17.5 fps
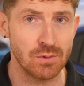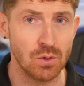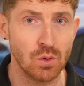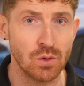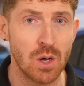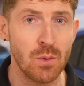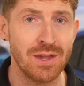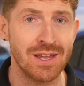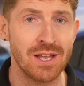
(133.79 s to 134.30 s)

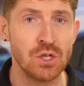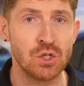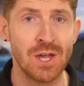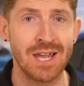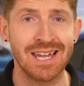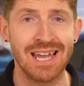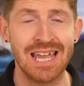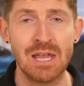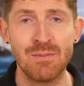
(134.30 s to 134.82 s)
although we can
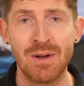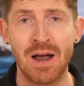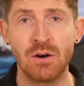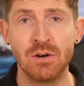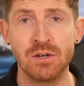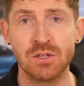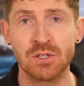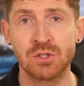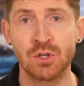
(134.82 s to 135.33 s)
check
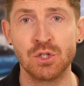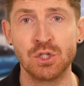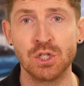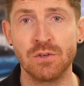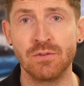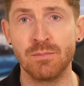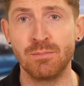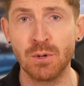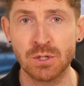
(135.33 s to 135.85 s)
email at the touch
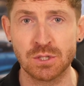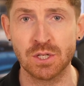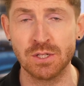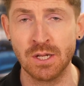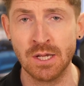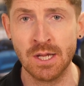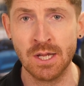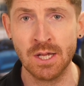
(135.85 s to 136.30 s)
of a button,